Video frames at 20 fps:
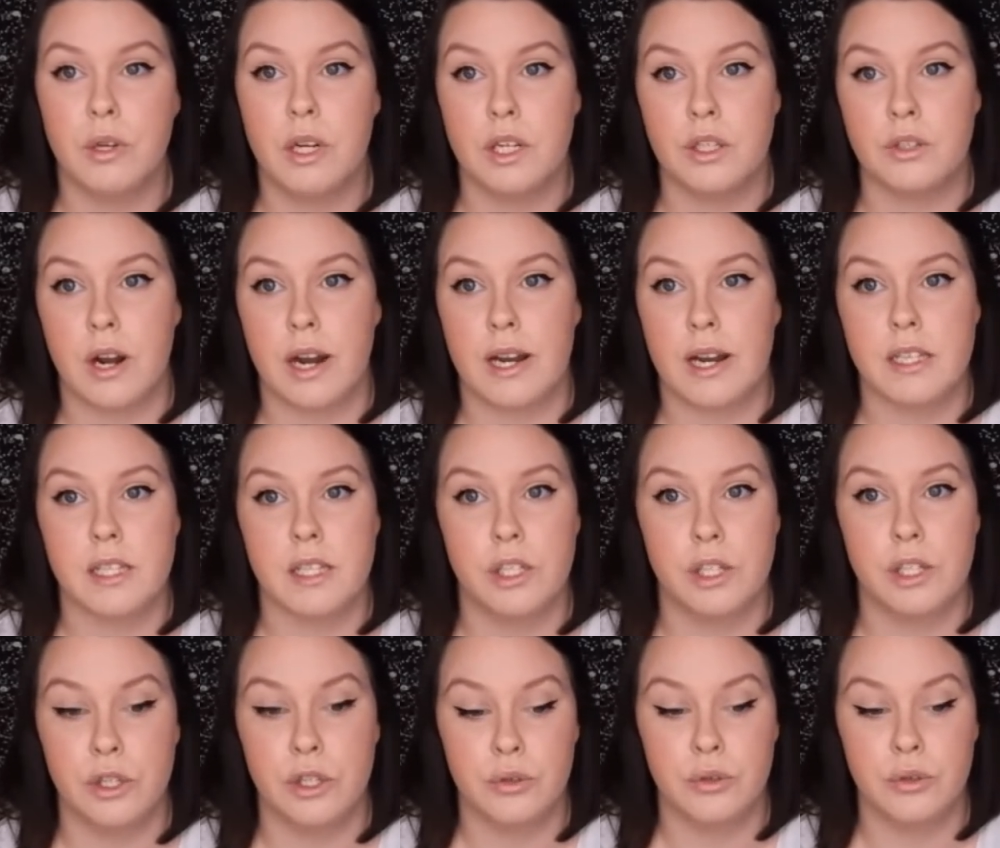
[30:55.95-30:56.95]
address
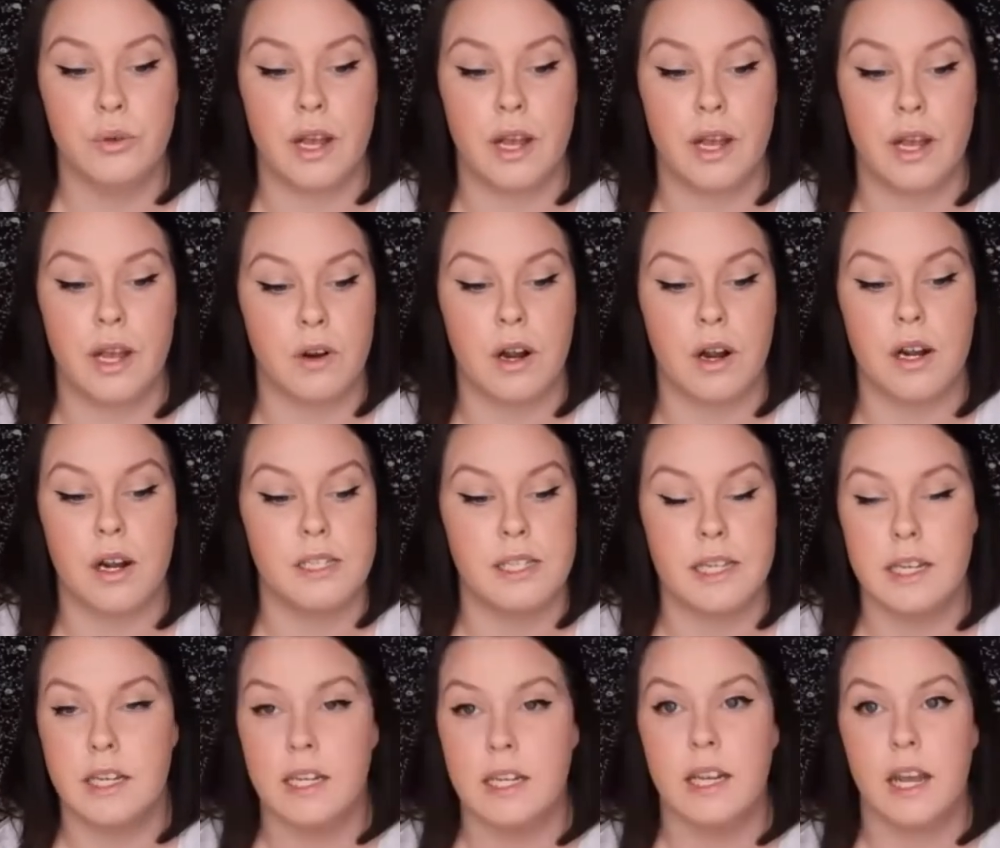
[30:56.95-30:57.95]
you as far as
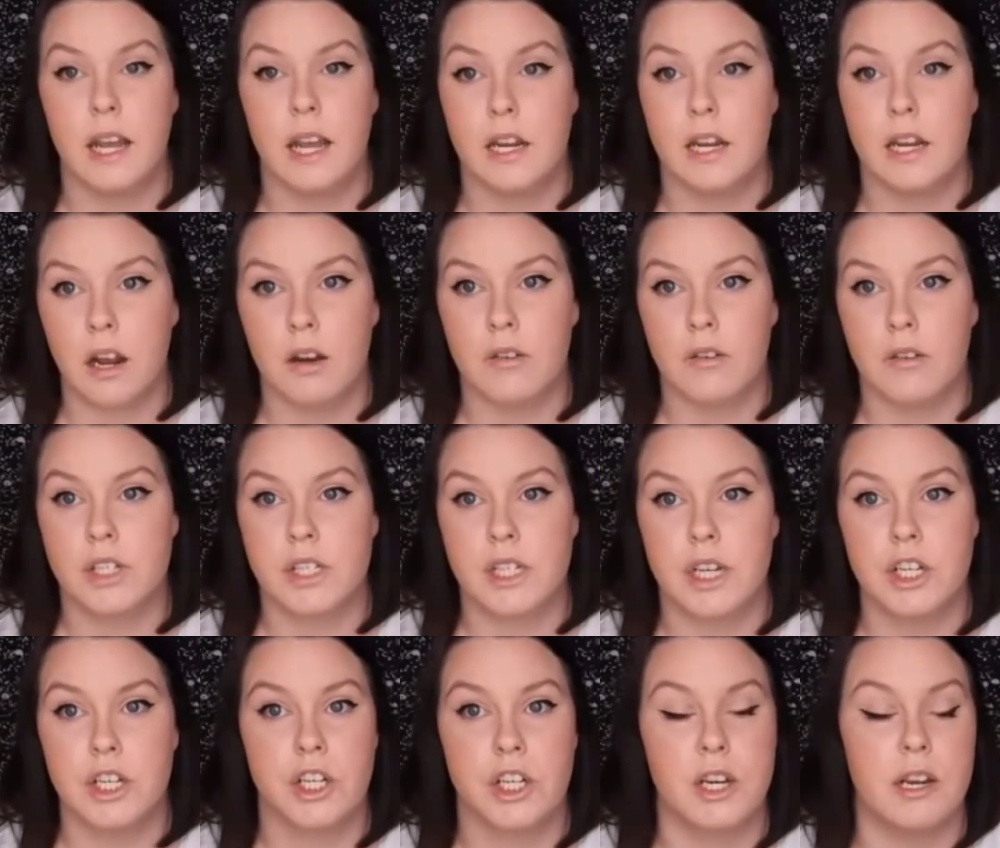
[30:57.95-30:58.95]
any kind of
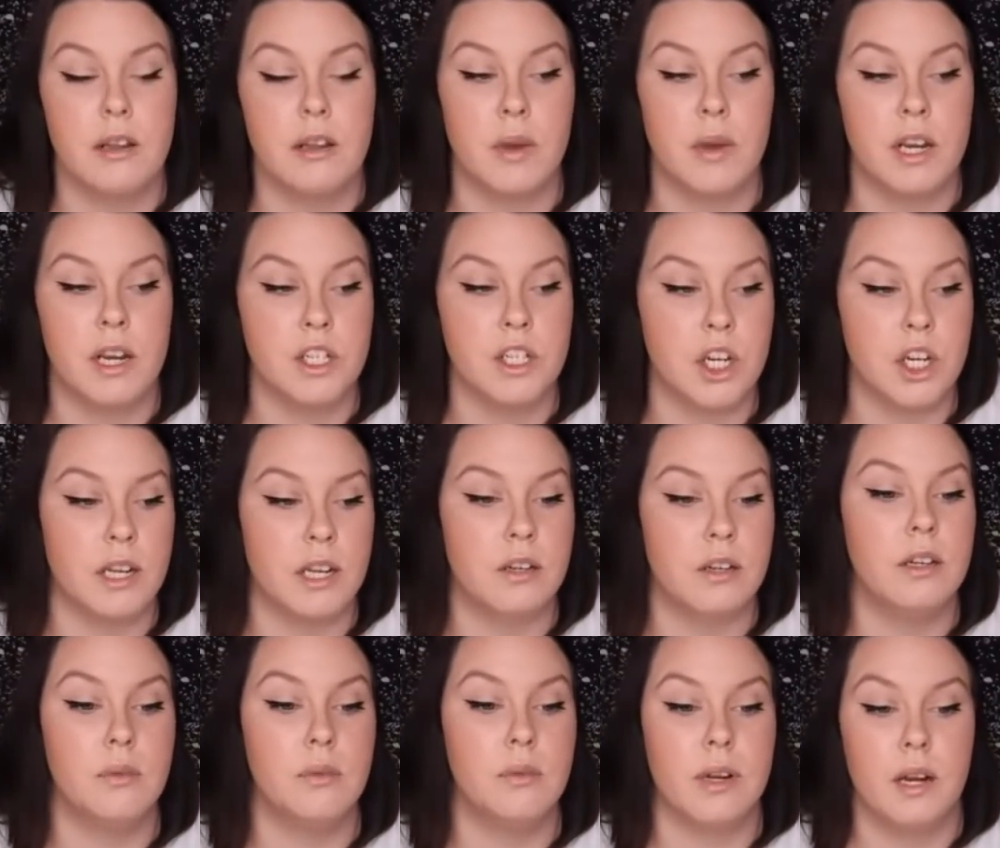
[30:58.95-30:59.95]
conversation in my channel
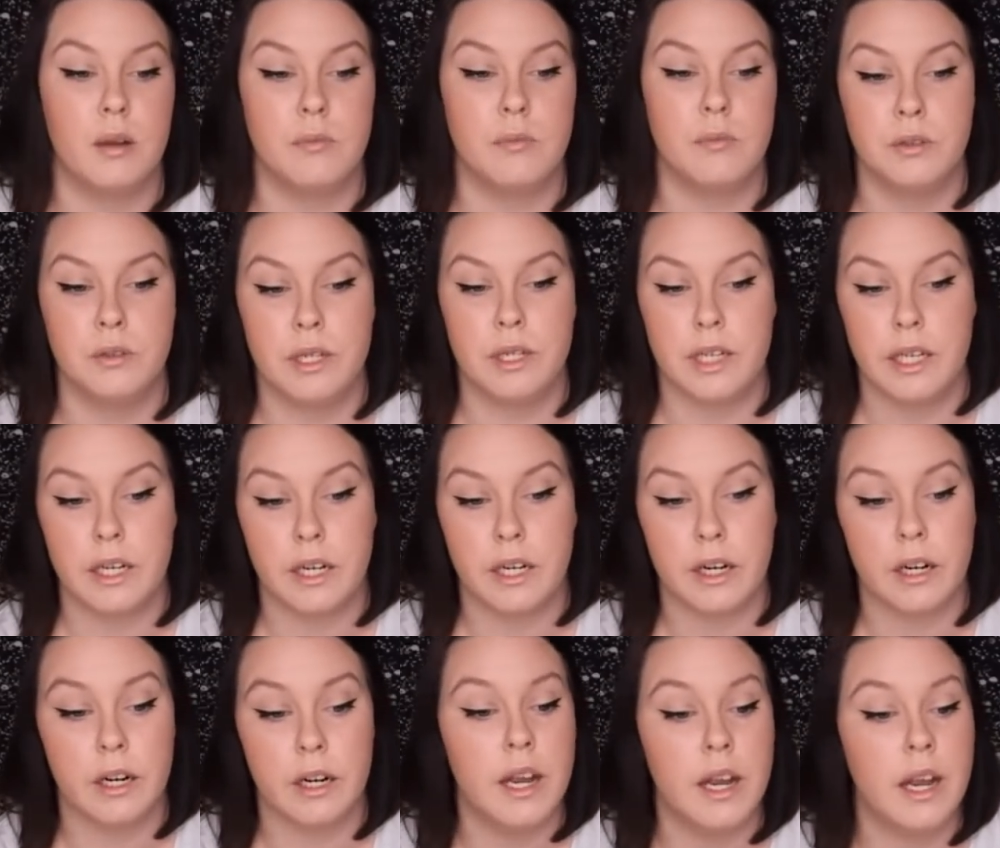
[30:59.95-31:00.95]
and what I'm doing
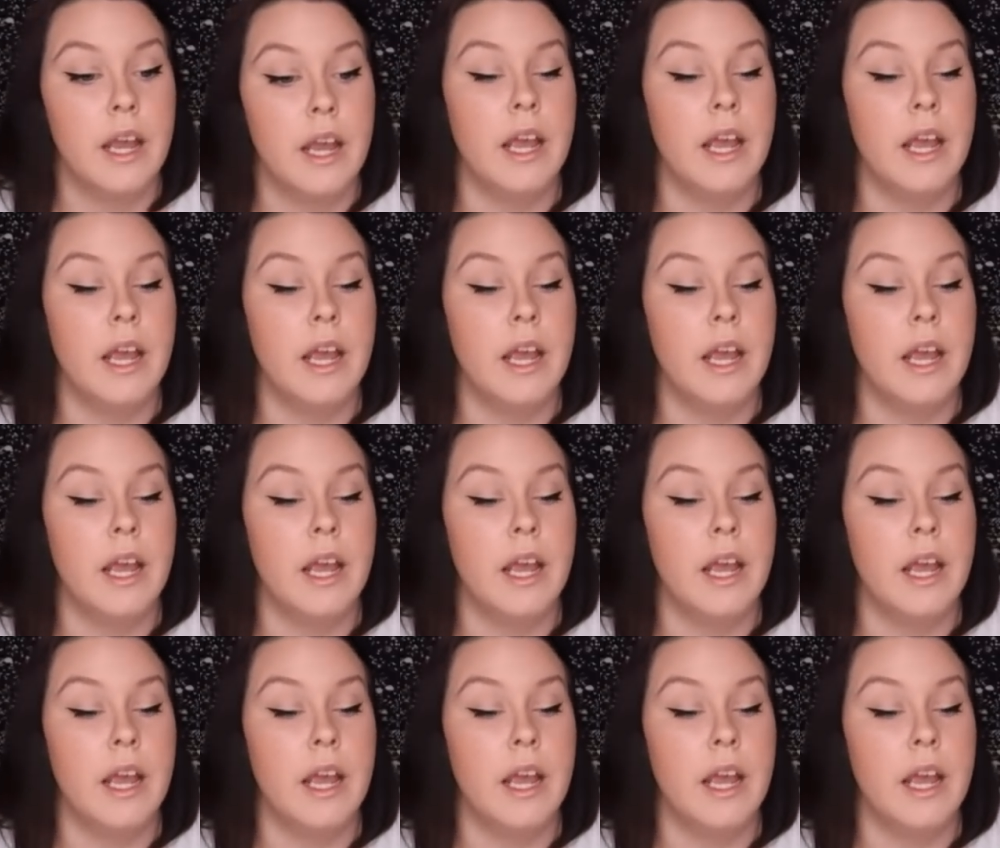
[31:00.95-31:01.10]
here.